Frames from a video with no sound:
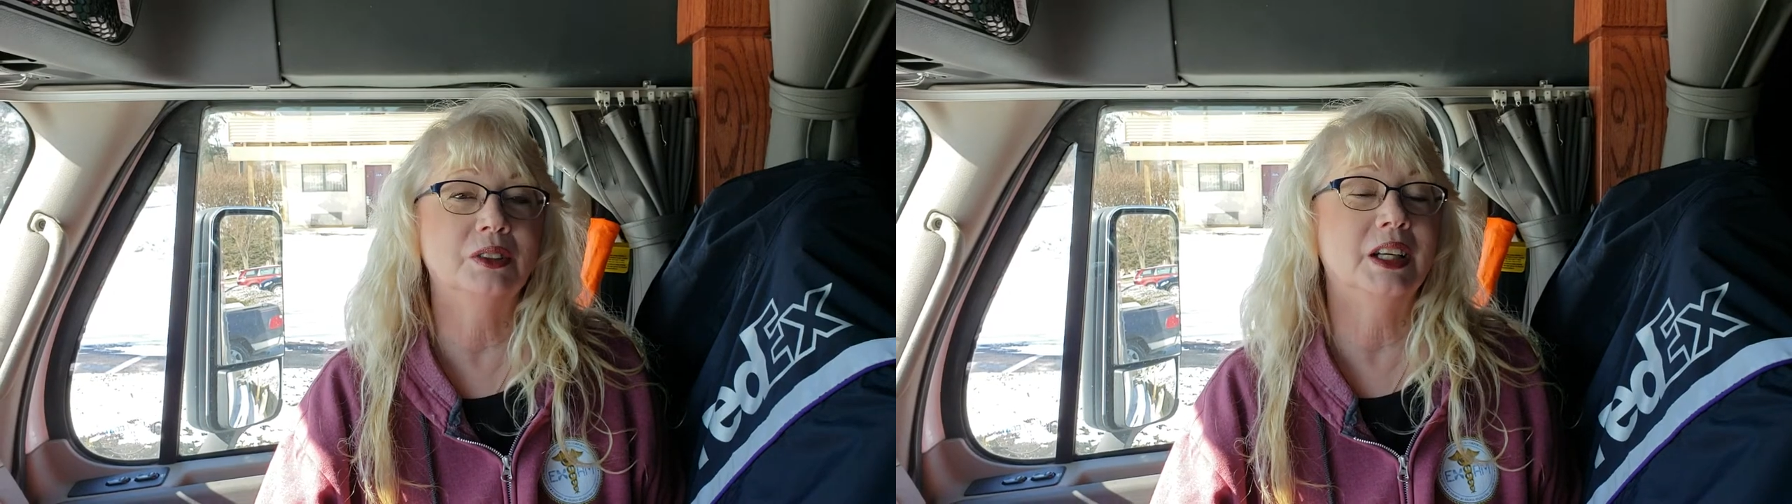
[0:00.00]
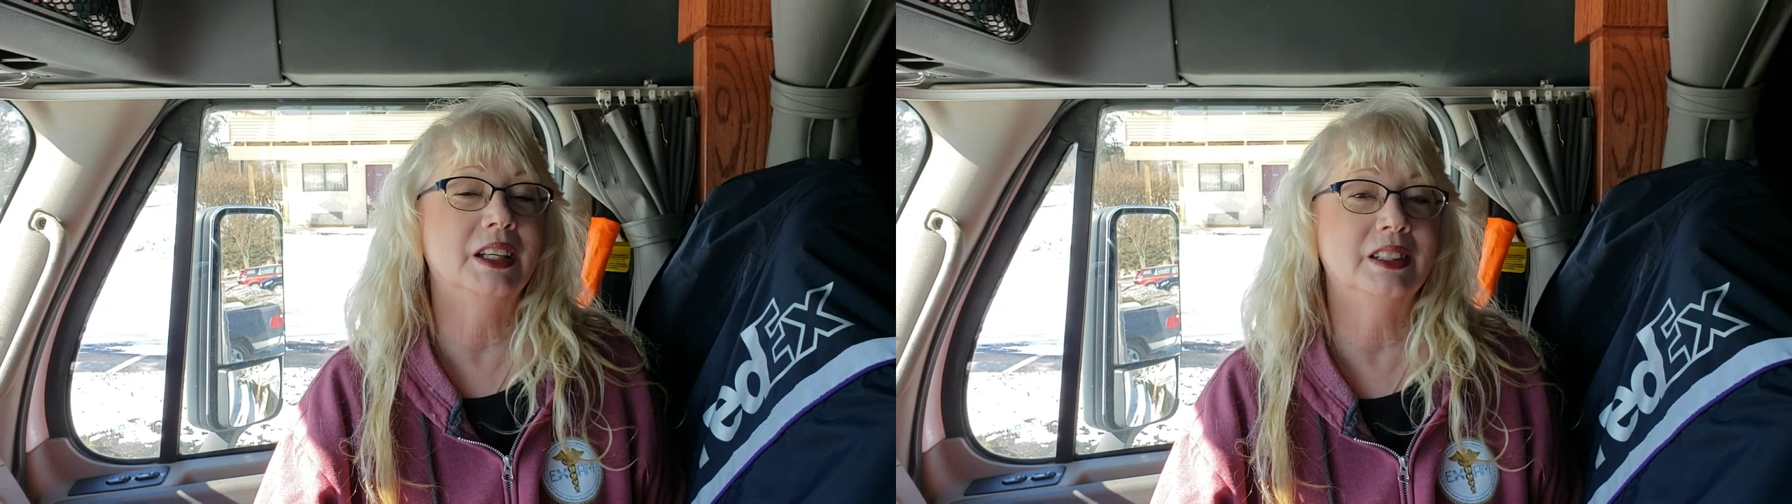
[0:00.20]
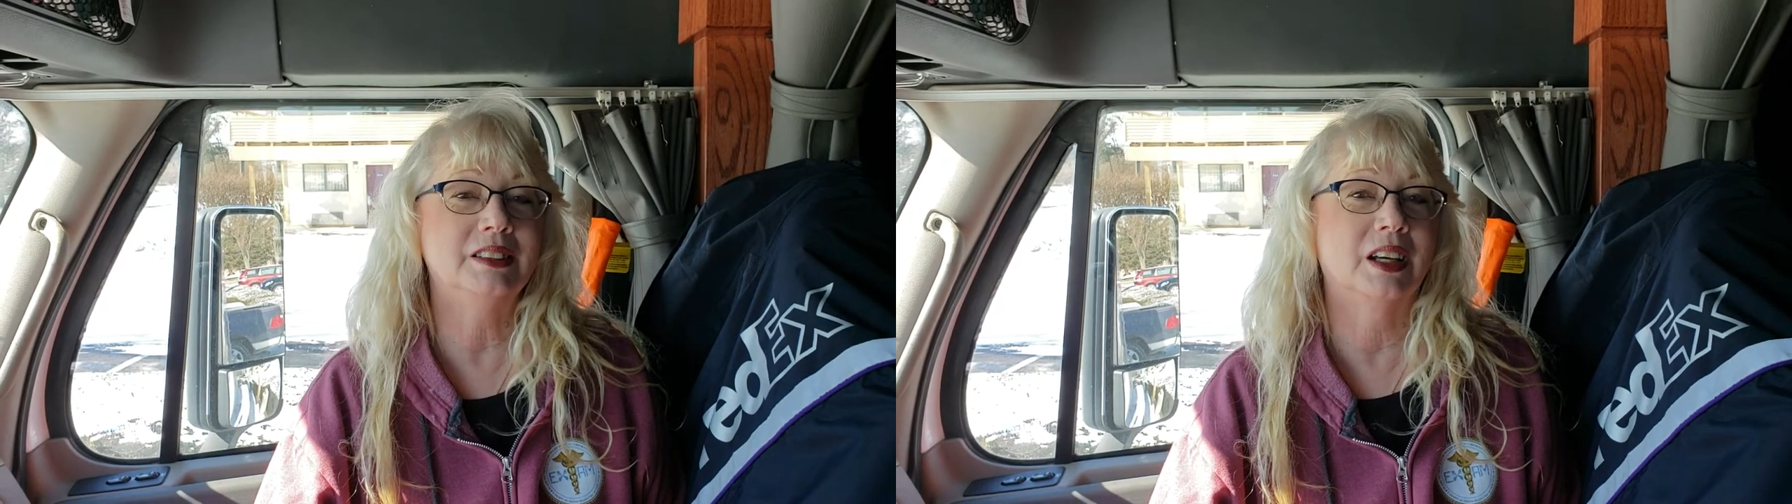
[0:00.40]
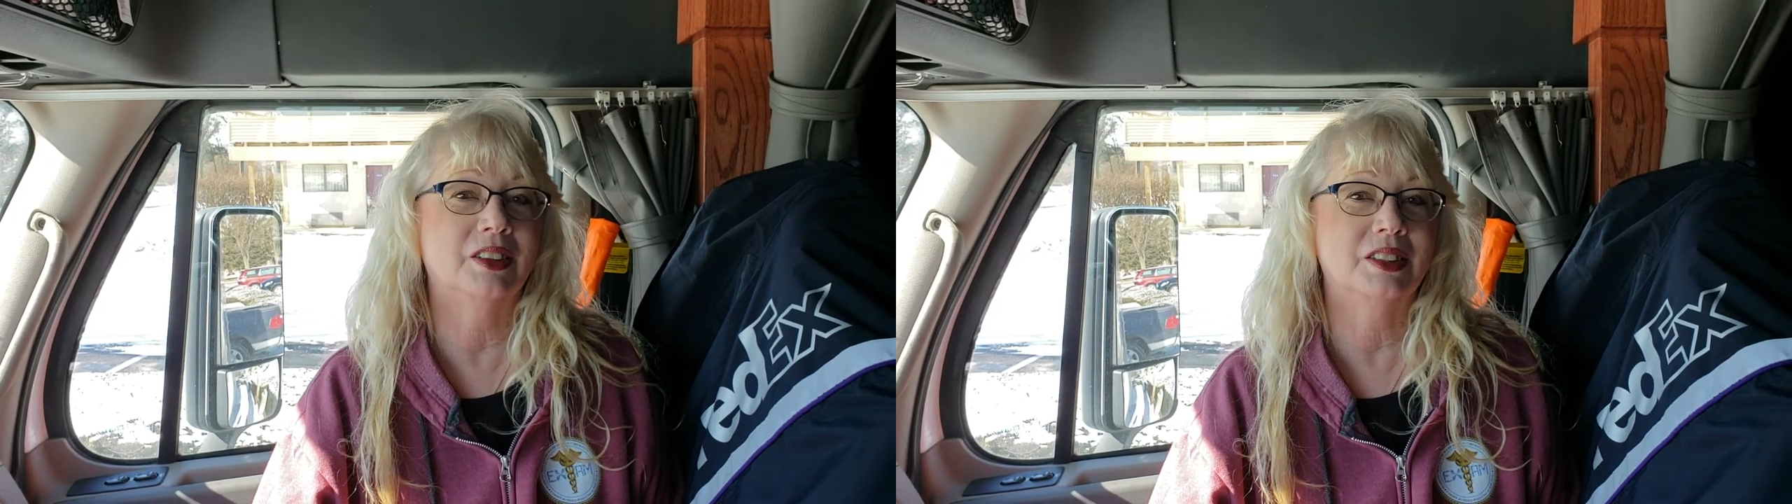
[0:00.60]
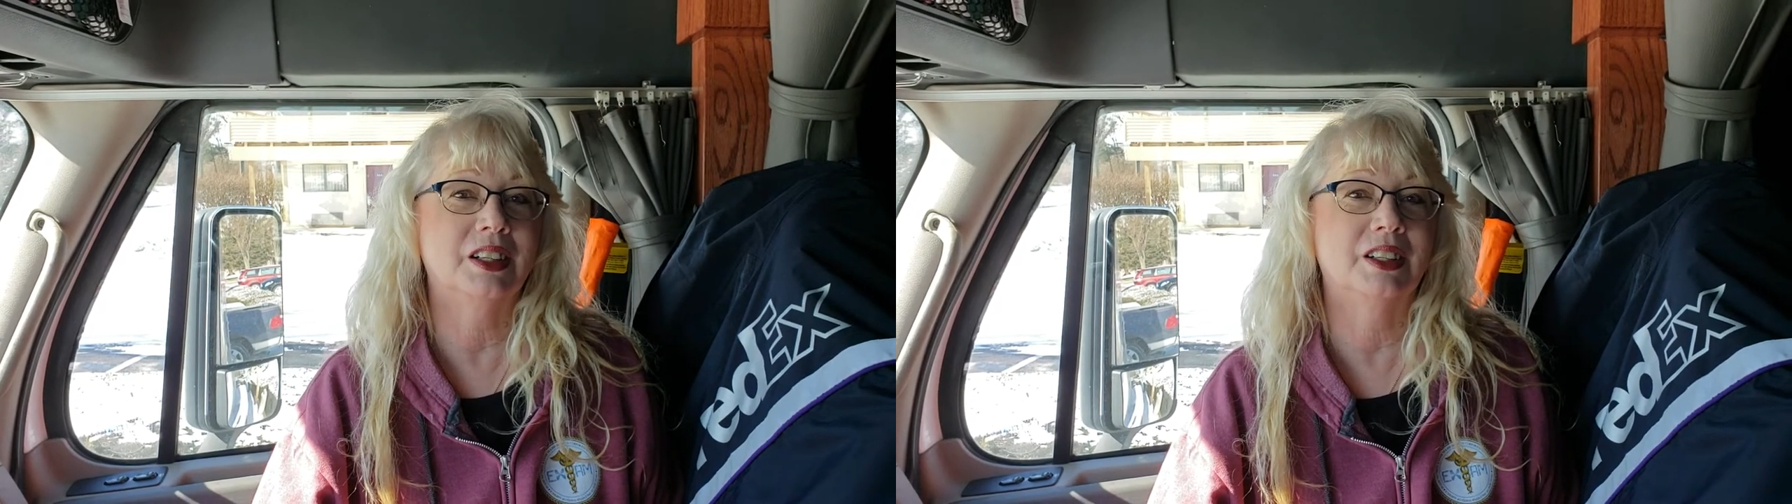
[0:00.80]
ladies
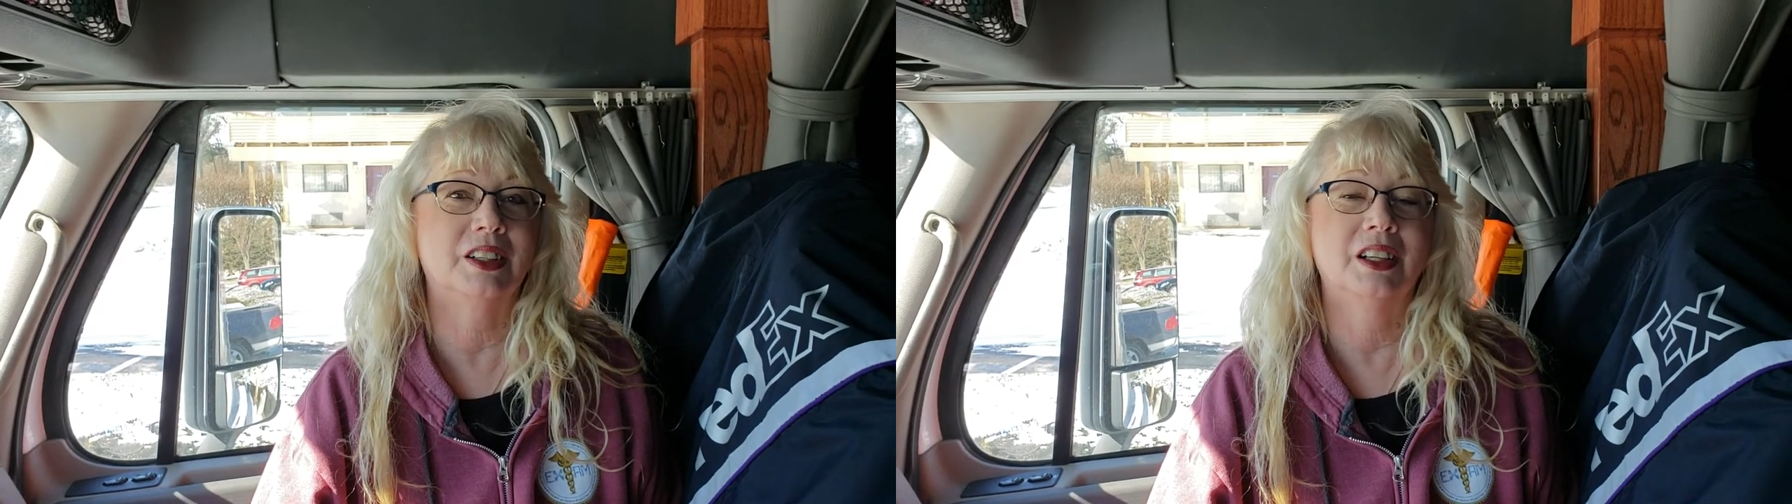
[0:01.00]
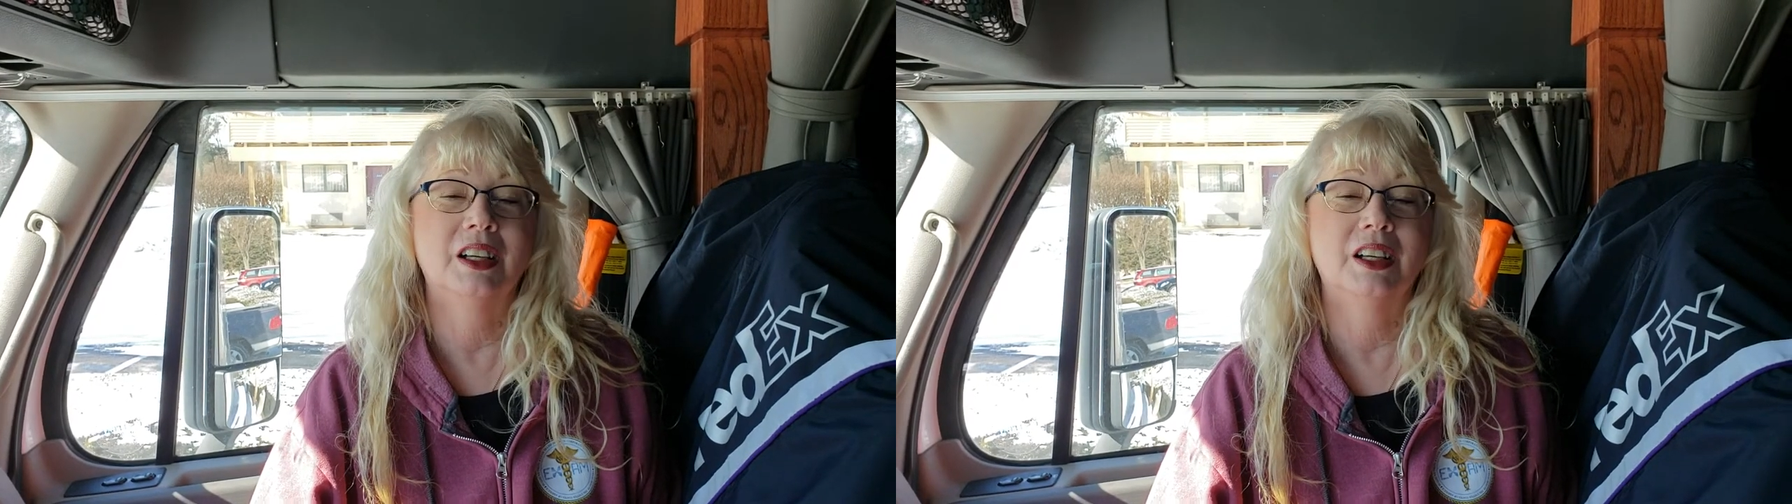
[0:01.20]
out there